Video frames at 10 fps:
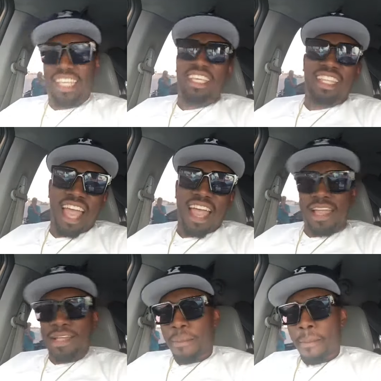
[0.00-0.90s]

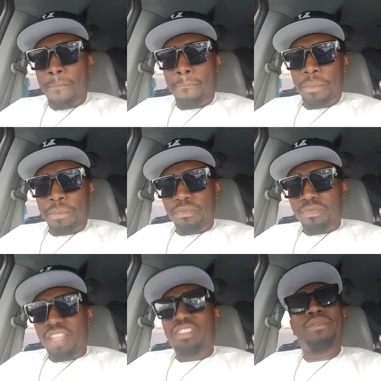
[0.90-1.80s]
dog.
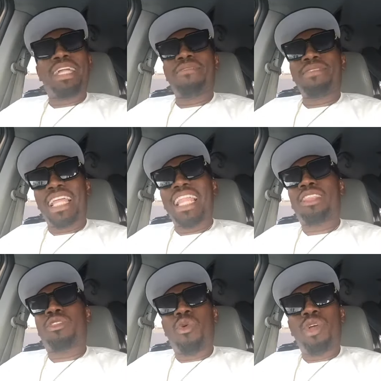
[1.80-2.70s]
Some of them girls are
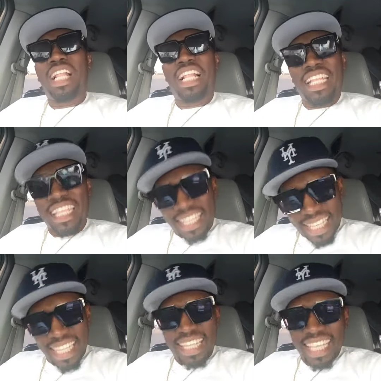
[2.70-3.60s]
too
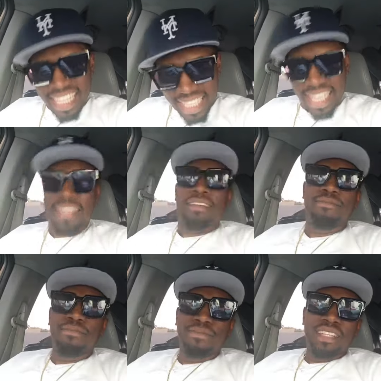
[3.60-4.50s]
licky.
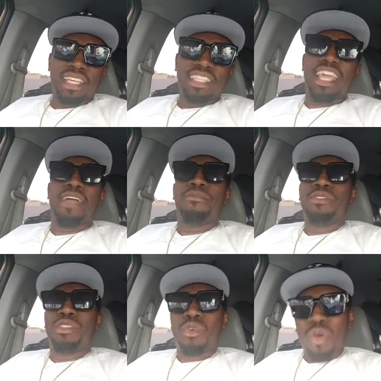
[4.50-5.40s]

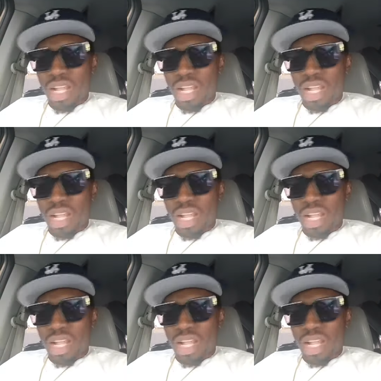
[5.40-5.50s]
Them know the